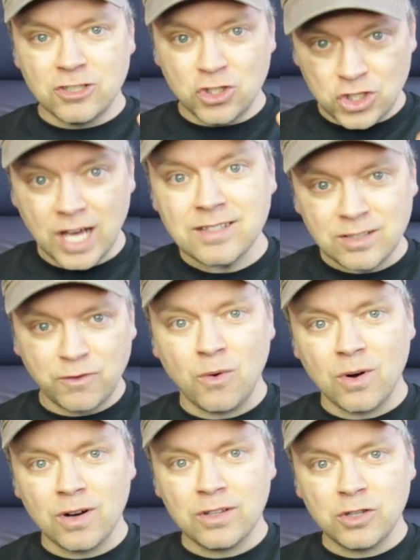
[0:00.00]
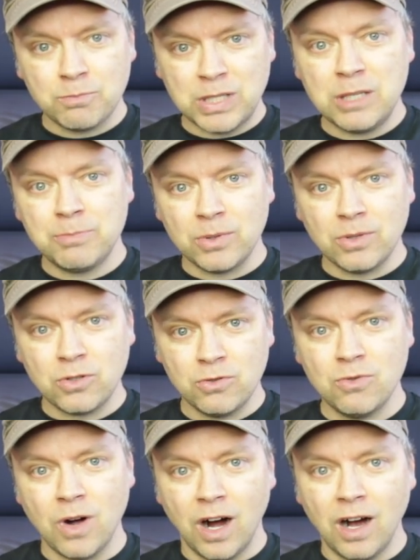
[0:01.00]
just for the people
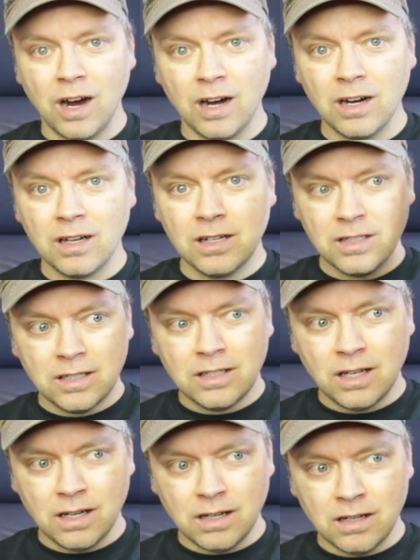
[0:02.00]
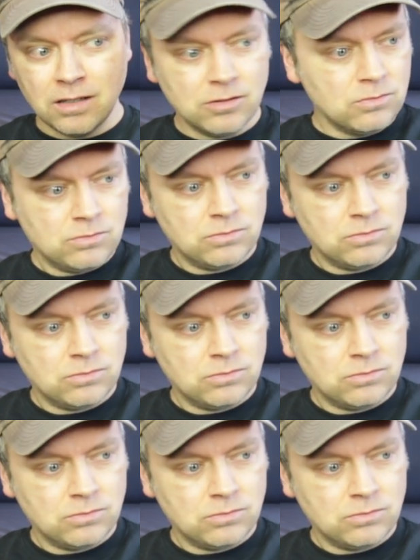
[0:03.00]
who are uh,